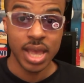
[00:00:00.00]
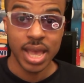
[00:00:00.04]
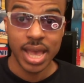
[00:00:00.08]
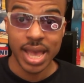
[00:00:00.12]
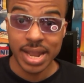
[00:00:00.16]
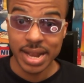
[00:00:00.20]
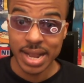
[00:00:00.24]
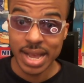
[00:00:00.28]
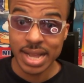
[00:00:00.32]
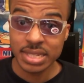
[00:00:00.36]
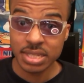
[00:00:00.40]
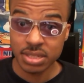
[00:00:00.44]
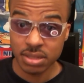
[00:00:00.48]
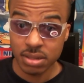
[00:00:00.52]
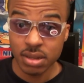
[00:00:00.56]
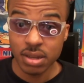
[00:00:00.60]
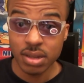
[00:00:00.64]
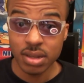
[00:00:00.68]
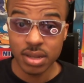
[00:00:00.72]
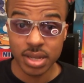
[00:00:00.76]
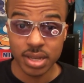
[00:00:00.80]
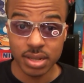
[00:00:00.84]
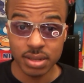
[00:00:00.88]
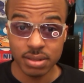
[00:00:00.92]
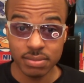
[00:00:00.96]
And that's
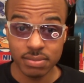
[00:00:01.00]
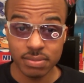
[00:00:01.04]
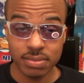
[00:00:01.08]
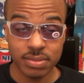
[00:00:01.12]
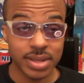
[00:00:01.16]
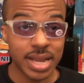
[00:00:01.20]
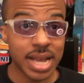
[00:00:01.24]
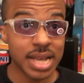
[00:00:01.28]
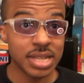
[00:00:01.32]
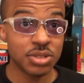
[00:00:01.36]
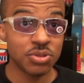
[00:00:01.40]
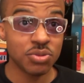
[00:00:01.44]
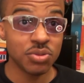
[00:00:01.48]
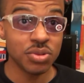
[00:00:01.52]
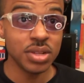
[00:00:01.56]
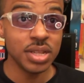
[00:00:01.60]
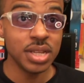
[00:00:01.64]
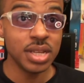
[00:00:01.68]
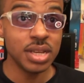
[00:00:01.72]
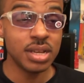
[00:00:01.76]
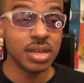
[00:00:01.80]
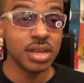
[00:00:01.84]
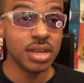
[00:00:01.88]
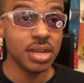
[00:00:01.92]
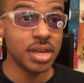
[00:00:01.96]
good. That's
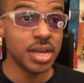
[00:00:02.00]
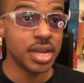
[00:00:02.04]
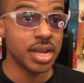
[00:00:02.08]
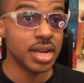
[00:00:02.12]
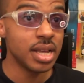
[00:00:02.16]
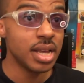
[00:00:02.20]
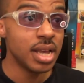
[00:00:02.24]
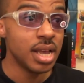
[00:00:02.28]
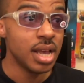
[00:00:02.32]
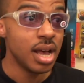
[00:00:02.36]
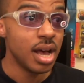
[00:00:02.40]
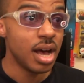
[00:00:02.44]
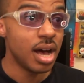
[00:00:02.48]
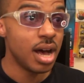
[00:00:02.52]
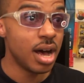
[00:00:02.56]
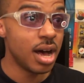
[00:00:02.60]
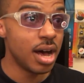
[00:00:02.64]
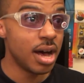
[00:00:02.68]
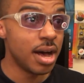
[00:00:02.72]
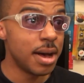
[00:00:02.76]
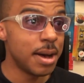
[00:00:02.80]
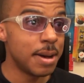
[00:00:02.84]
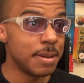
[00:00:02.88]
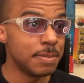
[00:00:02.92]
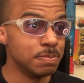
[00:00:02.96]
really good.
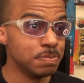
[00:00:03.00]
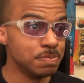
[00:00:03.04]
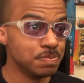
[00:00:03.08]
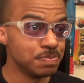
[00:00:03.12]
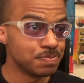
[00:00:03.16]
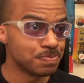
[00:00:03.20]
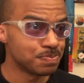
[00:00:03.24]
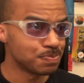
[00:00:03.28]
Um,